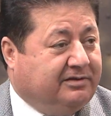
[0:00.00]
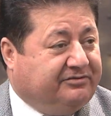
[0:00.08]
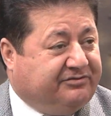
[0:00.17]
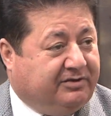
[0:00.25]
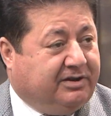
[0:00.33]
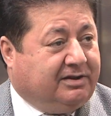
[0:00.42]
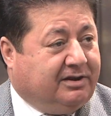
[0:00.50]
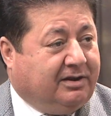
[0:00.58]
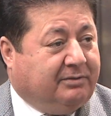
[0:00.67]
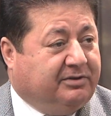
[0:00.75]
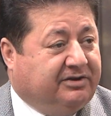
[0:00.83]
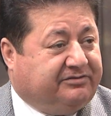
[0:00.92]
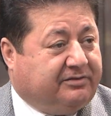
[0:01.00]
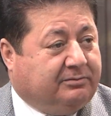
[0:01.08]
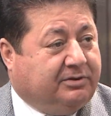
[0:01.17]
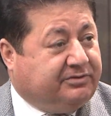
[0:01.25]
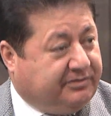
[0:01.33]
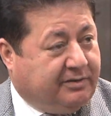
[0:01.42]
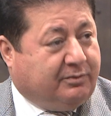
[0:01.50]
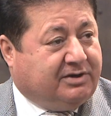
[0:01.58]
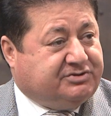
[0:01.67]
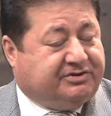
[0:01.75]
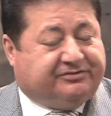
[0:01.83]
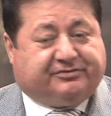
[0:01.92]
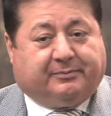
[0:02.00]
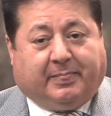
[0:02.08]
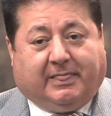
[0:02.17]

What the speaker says: Syrian and Lebanese community. They watch us.